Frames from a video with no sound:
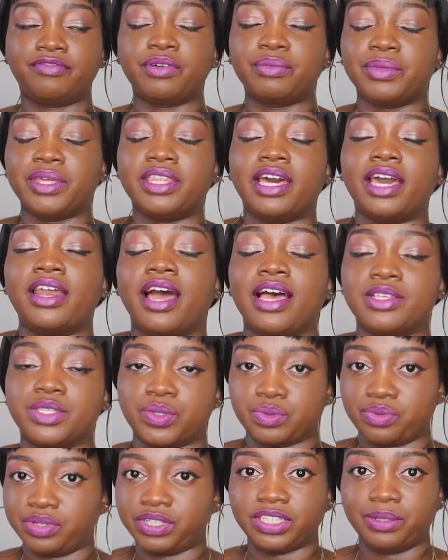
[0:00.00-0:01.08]
for me that
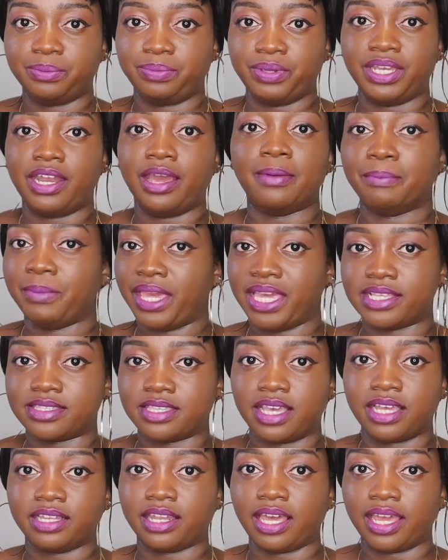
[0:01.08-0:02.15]
has really been amazing.